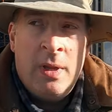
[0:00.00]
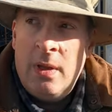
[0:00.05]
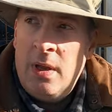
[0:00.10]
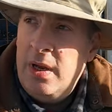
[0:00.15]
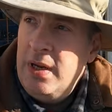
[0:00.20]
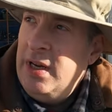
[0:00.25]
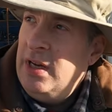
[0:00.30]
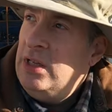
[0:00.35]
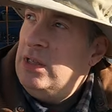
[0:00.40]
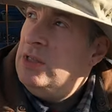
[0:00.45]

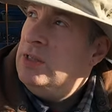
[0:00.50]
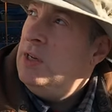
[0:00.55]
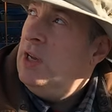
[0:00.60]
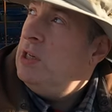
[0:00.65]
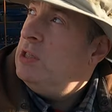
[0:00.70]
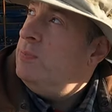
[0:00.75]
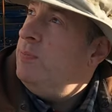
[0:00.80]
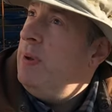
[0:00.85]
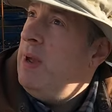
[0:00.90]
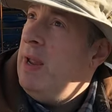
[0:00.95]
I need
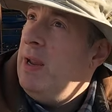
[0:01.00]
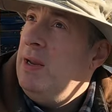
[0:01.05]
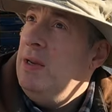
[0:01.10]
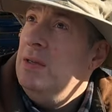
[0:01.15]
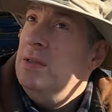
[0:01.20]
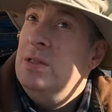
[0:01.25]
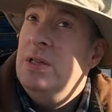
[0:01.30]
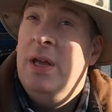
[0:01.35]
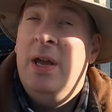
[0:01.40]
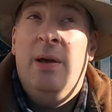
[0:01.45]
6
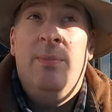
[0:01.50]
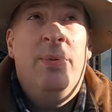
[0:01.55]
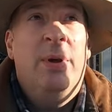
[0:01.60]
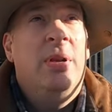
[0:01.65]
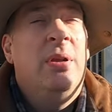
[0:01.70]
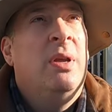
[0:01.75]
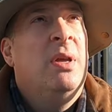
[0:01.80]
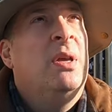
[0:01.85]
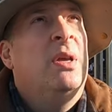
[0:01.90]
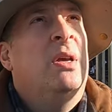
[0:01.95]
panes there,
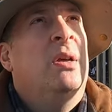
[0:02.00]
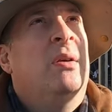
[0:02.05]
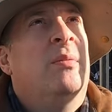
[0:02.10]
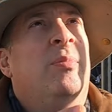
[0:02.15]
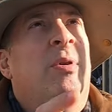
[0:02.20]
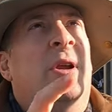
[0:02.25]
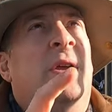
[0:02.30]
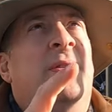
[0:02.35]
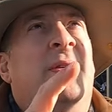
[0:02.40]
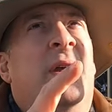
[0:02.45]
but
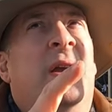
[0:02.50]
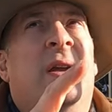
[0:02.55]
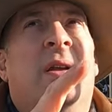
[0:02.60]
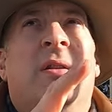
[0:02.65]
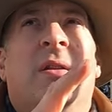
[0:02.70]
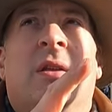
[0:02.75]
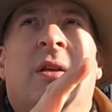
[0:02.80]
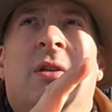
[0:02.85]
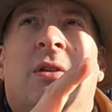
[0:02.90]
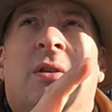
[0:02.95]
I
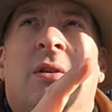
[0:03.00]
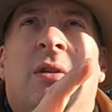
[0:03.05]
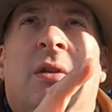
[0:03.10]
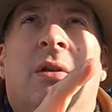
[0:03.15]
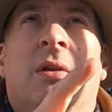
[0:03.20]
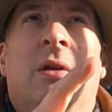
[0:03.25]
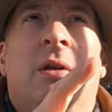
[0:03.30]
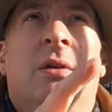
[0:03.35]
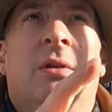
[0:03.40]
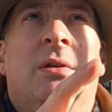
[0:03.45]
think
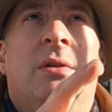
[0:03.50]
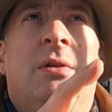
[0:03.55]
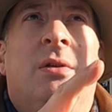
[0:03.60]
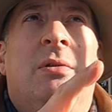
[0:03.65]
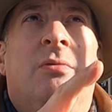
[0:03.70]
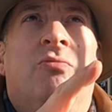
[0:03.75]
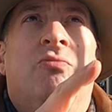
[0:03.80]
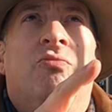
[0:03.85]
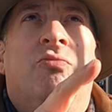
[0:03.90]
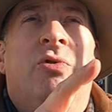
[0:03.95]
the
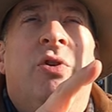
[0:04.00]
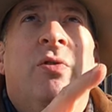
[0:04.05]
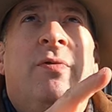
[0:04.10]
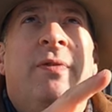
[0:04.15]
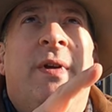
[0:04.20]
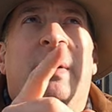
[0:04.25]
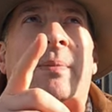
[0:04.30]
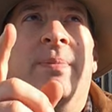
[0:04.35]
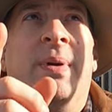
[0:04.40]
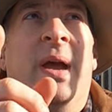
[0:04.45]

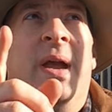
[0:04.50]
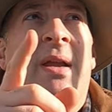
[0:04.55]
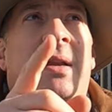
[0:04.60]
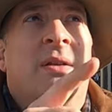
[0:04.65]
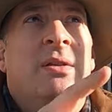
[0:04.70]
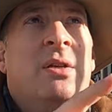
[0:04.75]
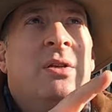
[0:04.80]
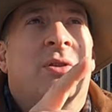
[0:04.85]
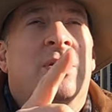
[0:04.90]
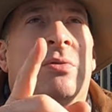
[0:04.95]
roofing
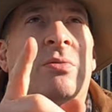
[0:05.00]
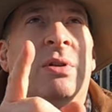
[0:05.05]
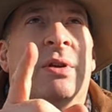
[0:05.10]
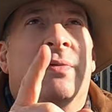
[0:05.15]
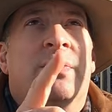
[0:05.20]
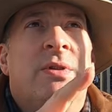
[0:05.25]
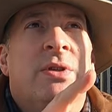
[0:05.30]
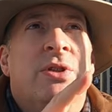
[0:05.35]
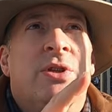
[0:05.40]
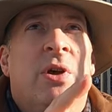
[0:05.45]
panes are 2
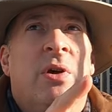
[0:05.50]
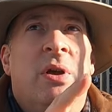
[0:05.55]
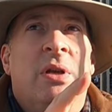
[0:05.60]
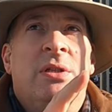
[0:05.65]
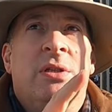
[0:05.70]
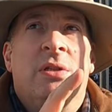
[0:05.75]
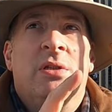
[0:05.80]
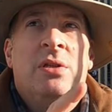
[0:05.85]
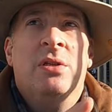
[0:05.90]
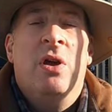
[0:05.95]
different
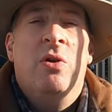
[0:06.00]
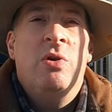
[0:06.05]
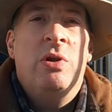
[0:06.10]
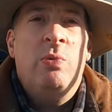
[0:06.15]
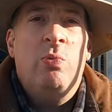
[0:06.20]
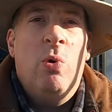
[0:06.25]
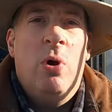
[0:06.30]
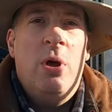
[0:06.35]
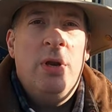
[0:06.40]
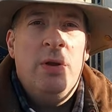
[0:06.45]
sizes and
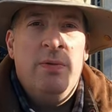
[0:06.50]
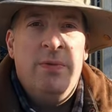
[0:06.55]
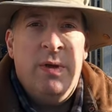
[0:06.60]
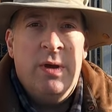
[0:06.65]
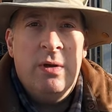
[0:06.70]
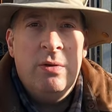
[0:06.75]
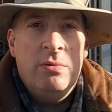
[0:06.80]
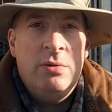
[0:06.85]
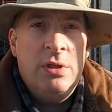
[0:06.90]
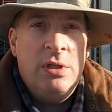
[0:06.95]
only one of
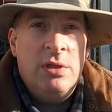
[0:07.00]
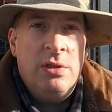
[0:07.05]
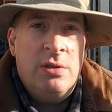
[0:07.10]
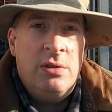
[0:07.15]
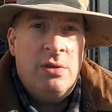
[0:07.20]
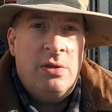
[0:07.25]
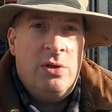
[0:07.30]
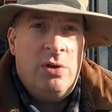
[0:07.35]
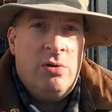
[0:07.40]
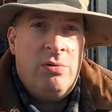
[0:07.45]
those
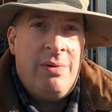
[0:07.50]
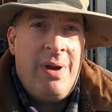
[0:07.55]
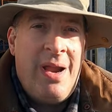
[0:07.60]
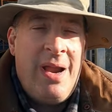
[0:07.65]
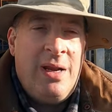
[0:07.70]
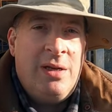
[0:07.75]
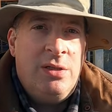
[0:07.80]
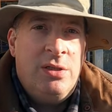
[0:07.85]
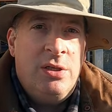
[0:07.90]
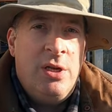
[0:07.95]
is
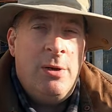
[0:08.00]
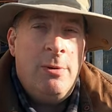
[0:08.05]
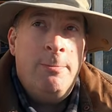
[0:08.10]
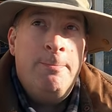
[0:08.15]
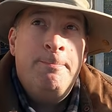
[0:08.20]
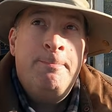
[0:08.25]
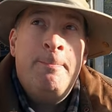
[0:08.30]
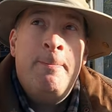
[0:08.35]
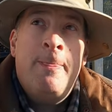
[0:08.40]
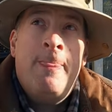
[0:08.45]
correct. So
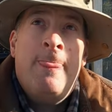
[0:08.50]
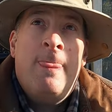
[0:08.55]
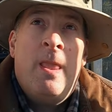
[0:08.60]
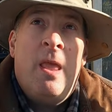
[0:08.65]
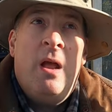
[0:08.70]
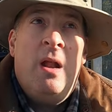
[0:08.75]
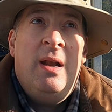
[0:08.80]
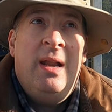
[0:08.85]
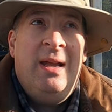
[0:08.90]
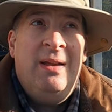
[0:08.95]

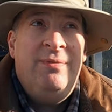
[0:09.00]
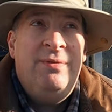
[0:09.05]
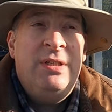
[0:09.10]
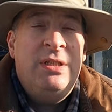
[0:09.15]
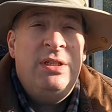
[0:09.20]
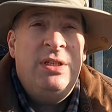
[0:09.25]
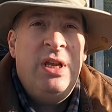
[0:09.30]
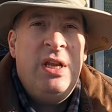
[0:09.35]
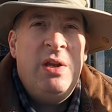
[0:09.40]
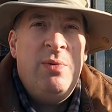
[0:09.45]
I'll have
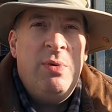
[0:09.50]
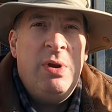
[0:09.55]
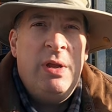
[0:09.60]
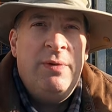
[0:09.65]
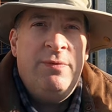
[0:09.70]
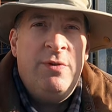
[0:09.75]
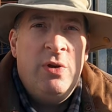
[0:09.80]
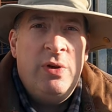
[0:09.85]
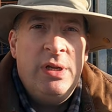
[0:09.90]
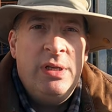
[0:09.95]
to see when
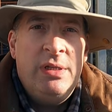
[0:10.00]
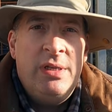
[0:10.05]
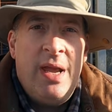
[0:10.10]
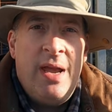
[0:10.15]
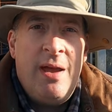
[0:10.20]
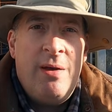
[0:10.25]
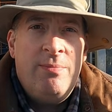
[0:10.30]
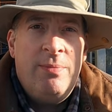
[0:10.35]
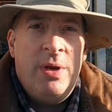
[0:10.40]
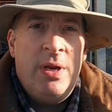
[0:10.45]
I've got it
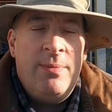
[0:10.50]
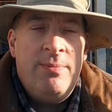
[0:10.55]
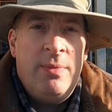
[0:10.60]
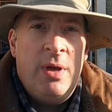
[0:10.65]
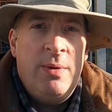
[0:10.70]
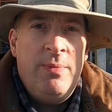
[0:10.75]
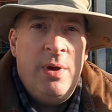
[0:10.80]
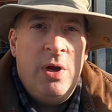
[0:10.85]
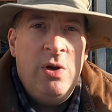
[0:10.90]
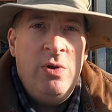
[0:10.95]
down, but
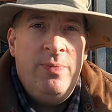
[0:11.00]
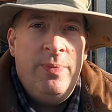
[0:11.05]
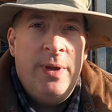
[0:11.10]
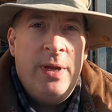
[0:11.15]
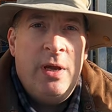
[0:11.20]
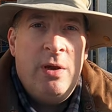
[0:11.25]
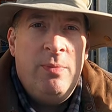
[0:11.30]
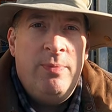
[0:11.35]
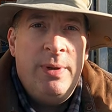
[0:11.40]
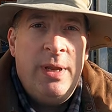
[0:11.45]
I'm
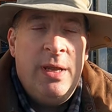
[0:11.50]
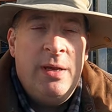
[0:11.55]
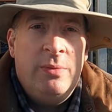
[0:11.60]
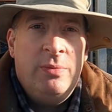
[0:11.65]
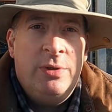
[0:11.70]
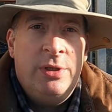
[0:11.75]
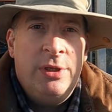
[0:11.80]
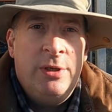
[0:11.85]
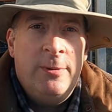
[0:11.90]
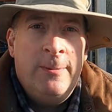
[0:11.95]
hoping I'll be
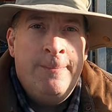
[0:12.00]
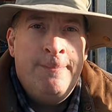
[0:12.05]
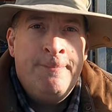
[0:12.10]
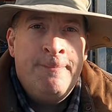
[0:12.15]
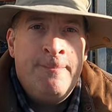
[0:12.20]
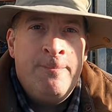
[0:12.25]
able to